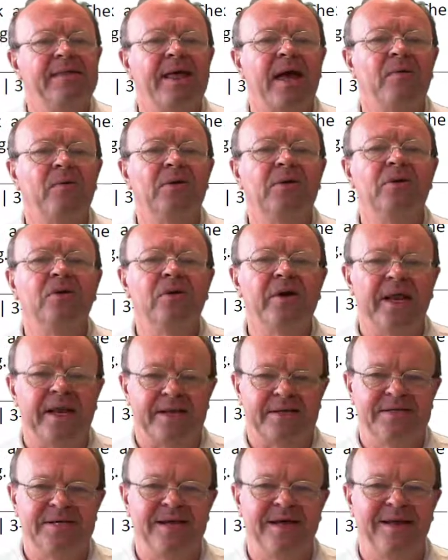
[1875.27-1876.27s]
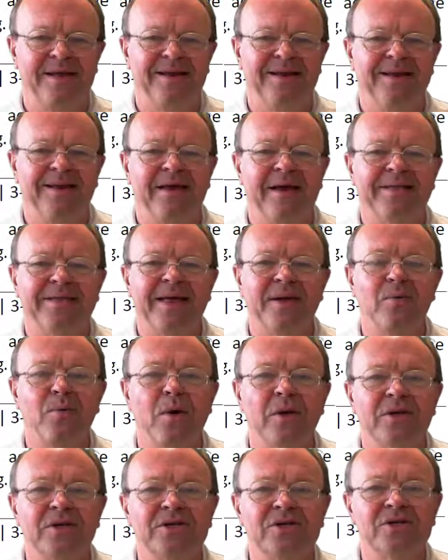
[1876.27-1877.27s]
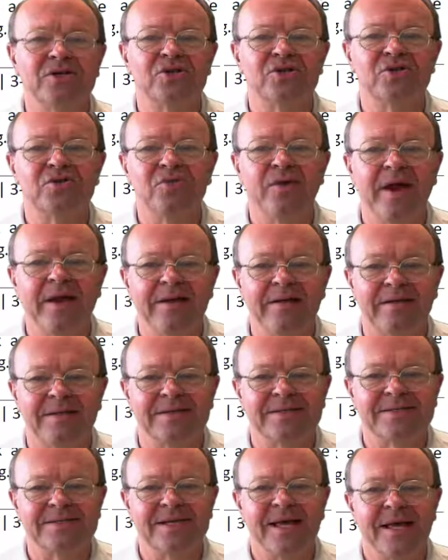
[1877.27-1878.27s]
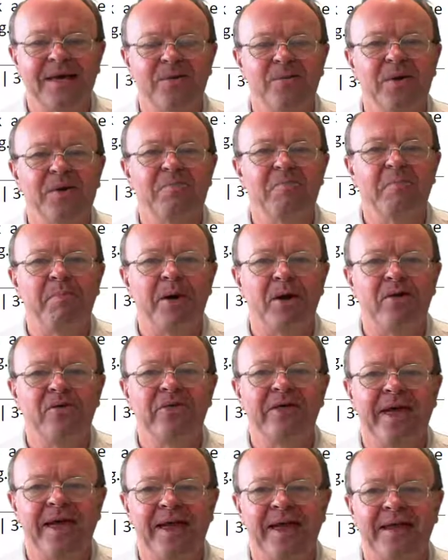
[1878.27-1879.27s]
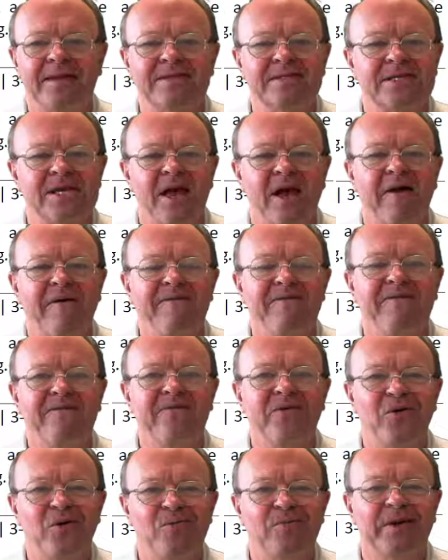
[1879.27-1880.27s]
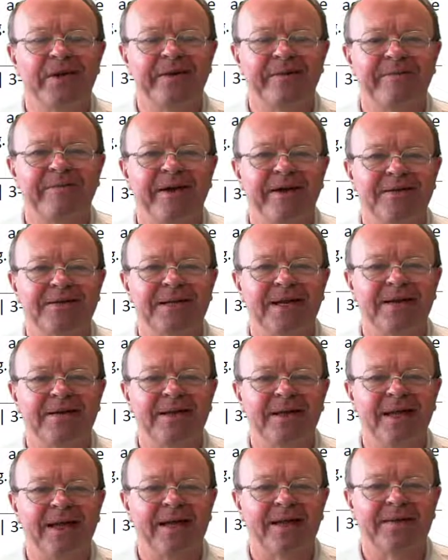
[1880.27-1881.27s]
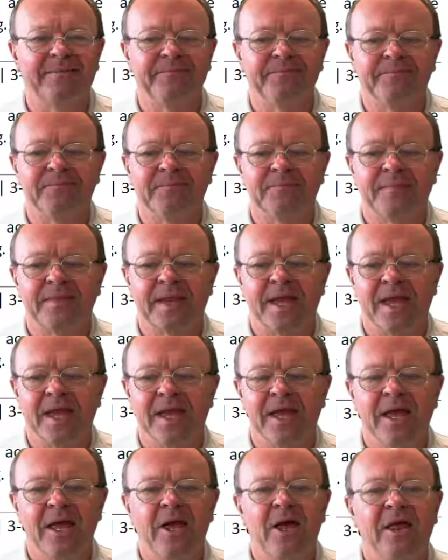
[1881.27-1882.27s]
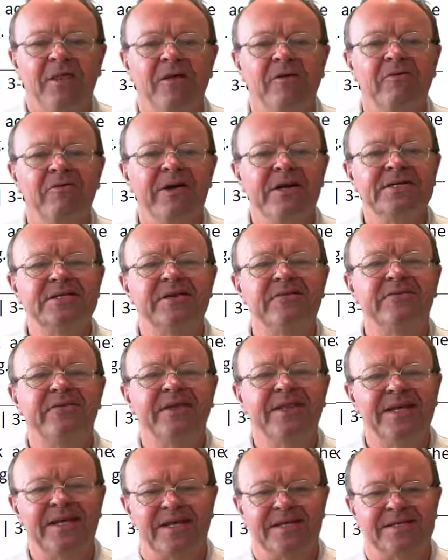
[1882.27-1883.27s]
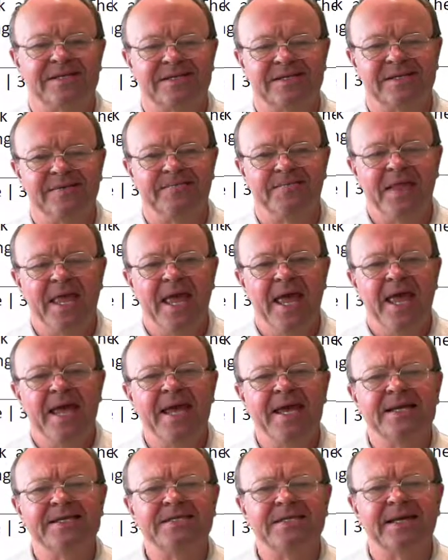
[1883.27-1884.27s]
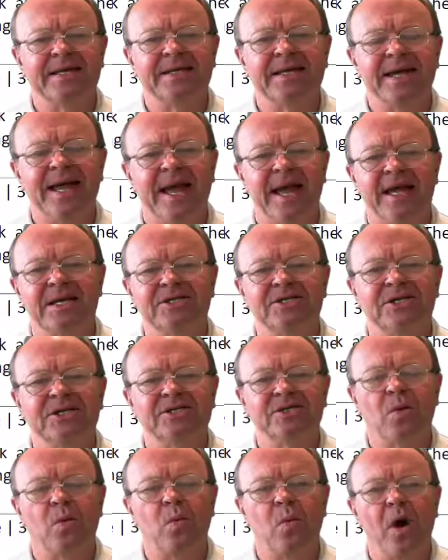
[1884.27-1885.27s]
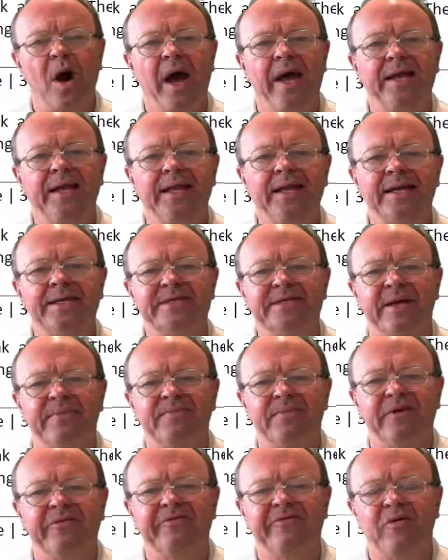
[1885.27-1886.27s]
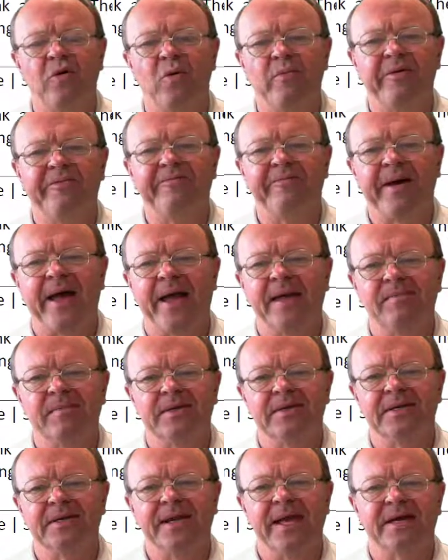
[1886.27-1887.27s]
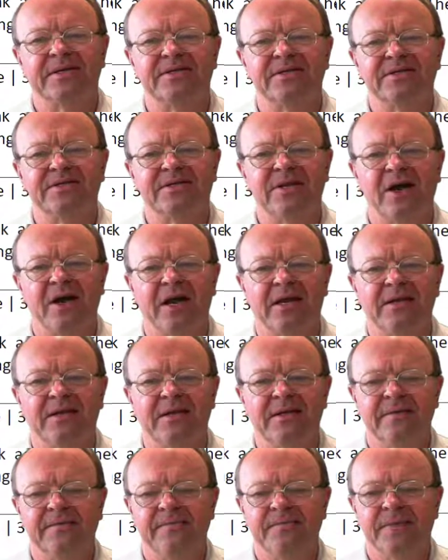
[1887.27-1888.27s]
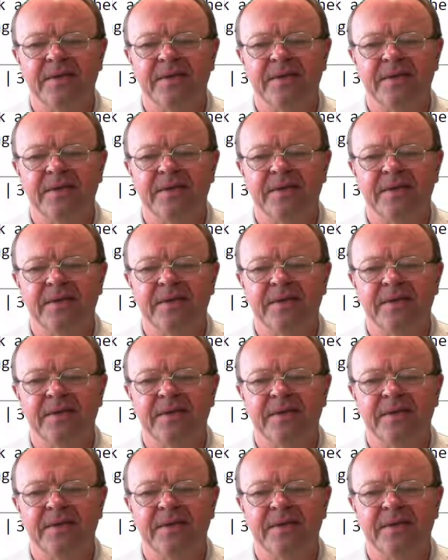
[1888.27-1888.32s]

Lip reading: they would look at it like they wanted to strangle us with both hands firmly around our neck. The reason for this is that cash is a widely accepted form of payment in our society.